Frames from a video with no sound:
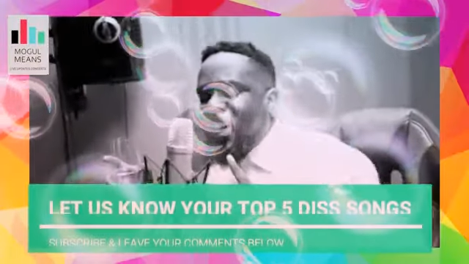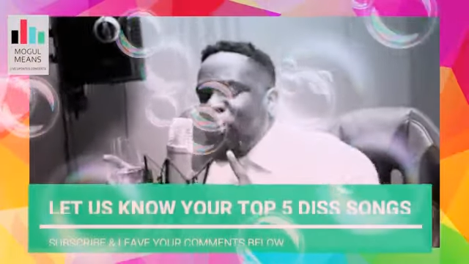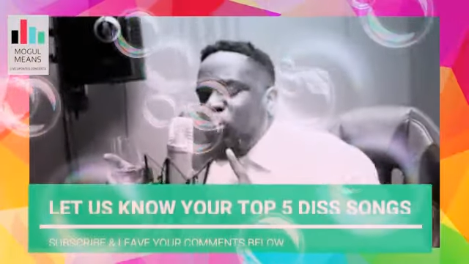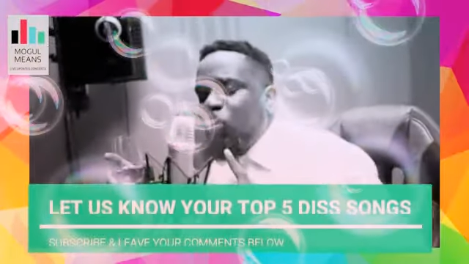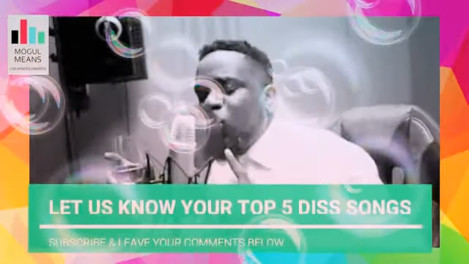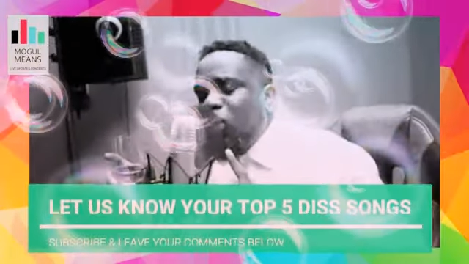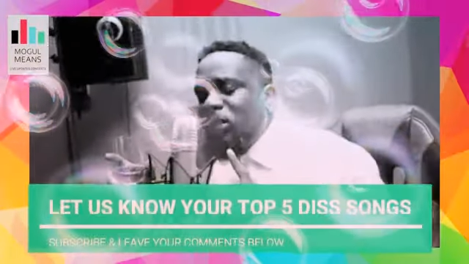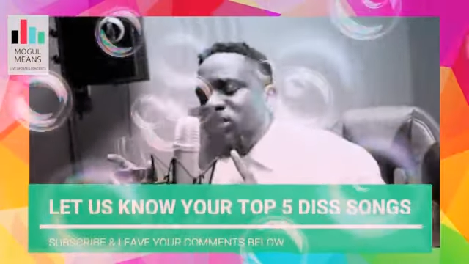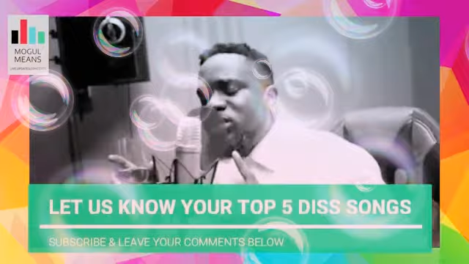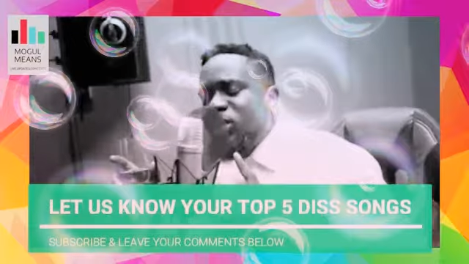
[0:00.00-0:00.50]
you
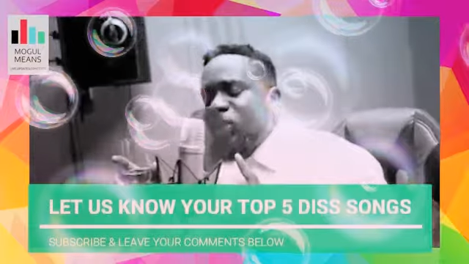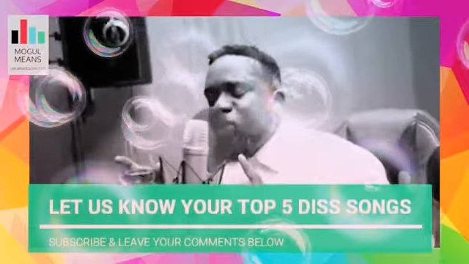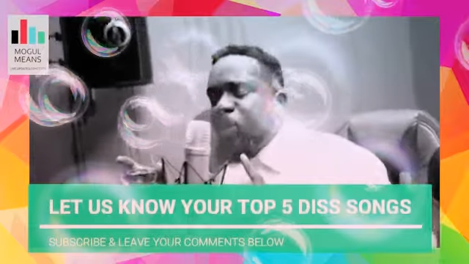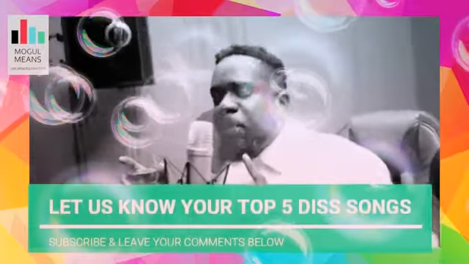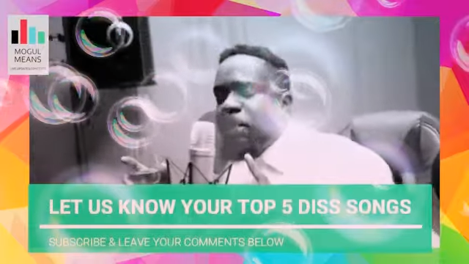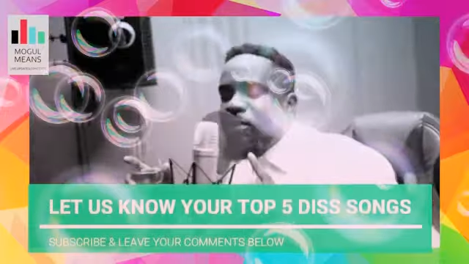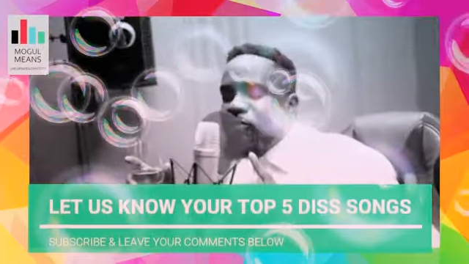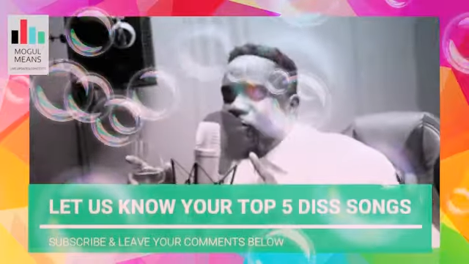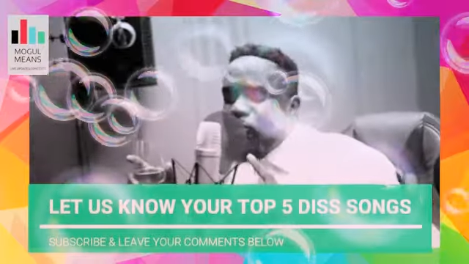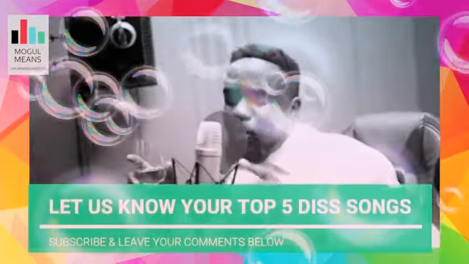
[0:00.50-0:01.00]
1 tier
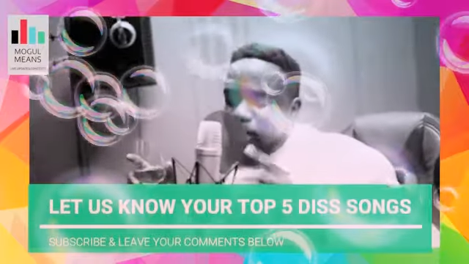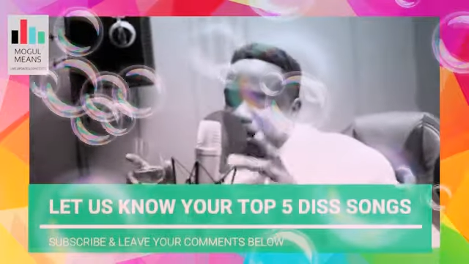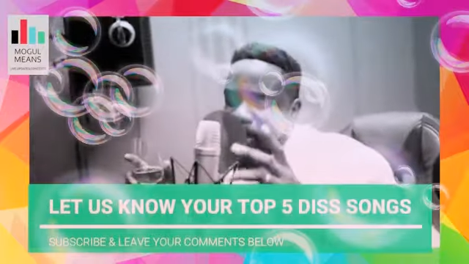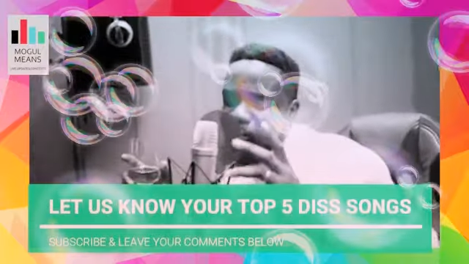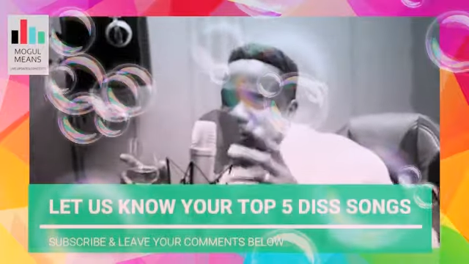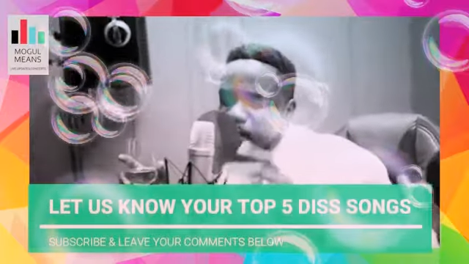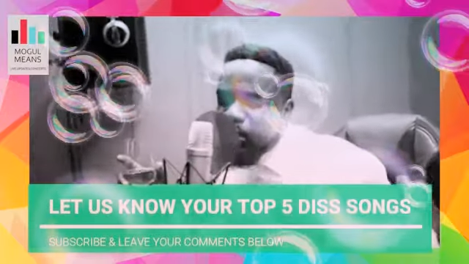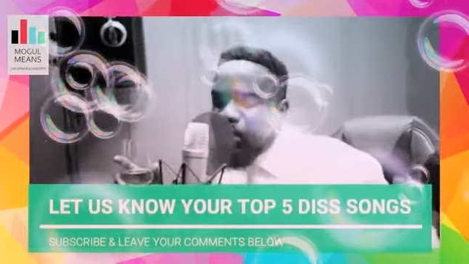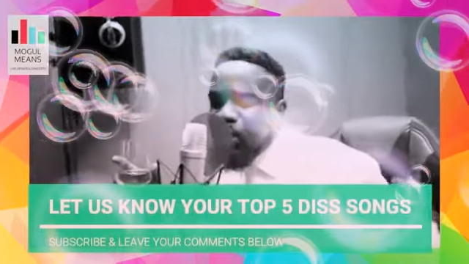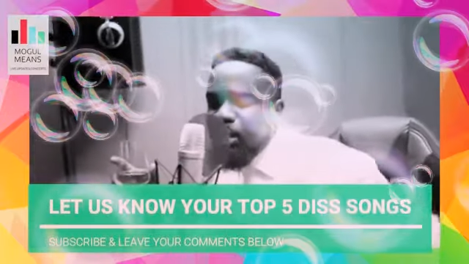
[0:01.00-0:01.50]
of a Vogue, but
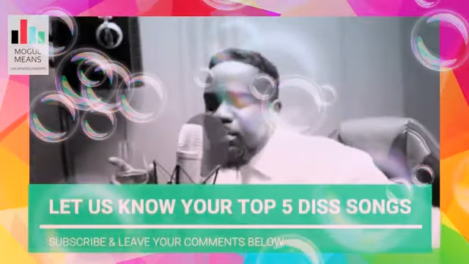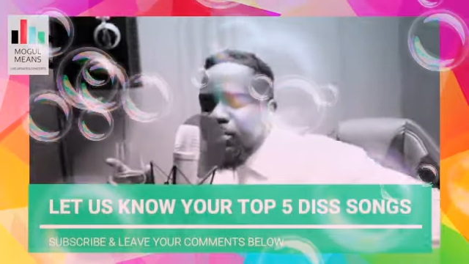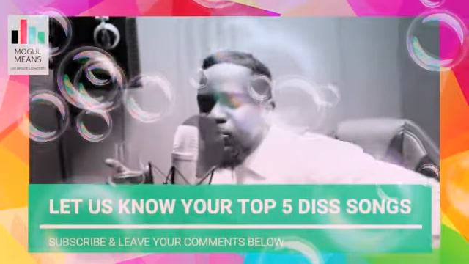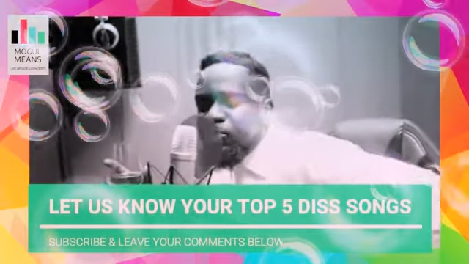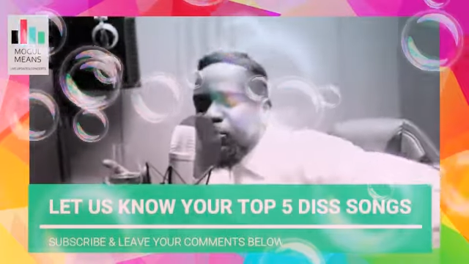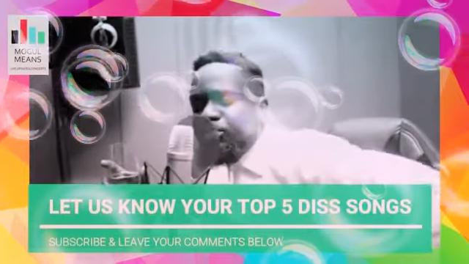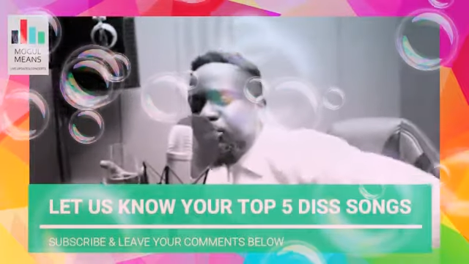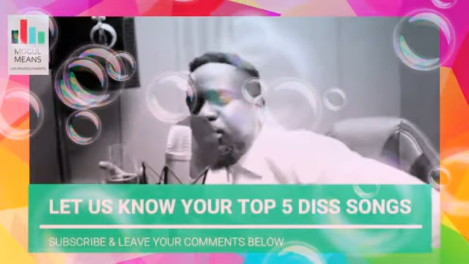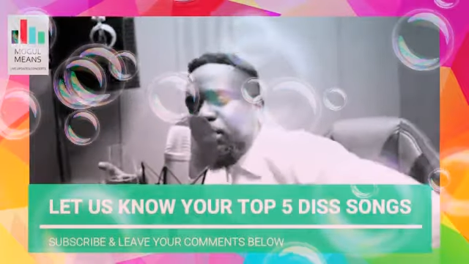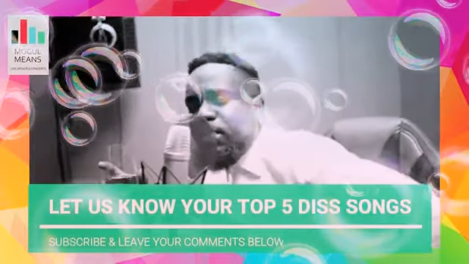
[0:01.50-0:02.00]
you claim your
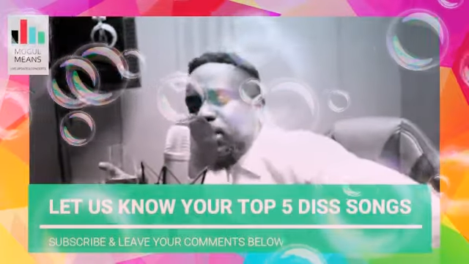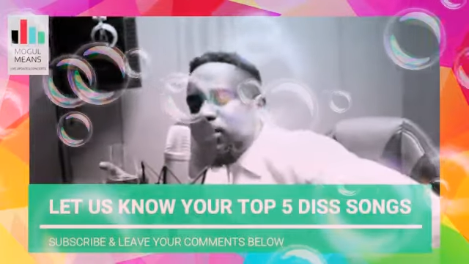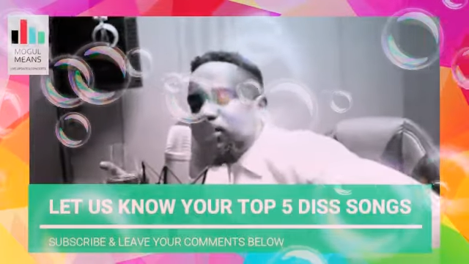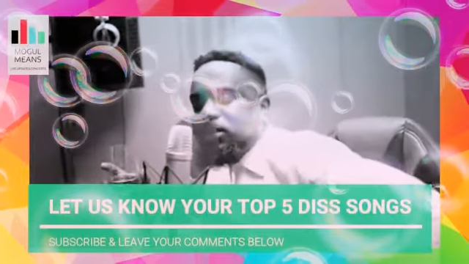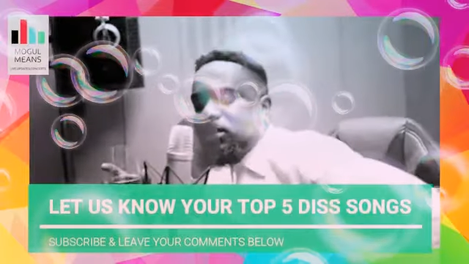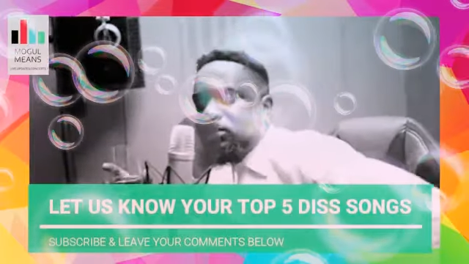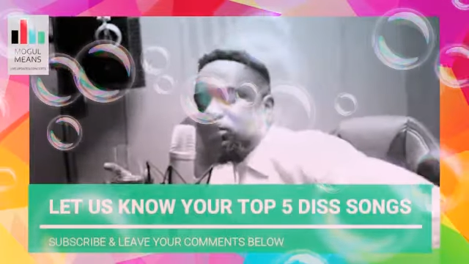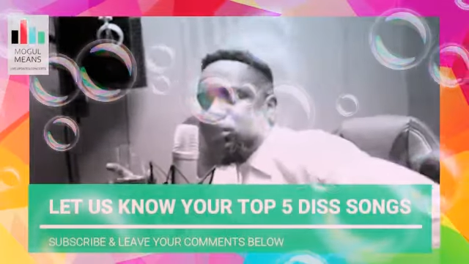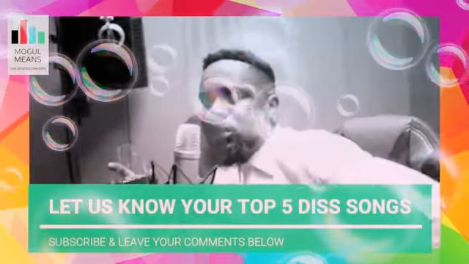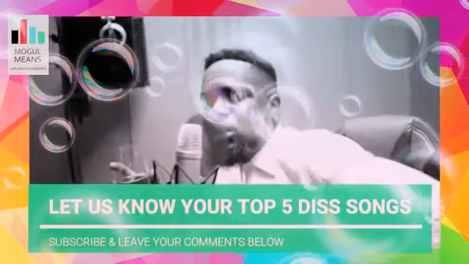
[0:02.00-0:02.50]

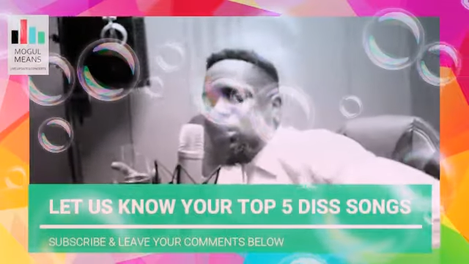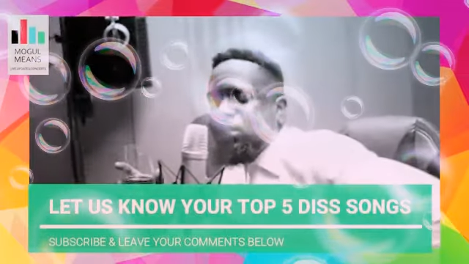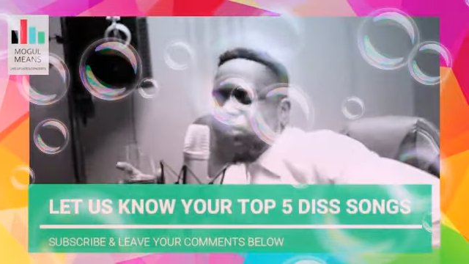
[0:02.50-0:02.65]
supremacy.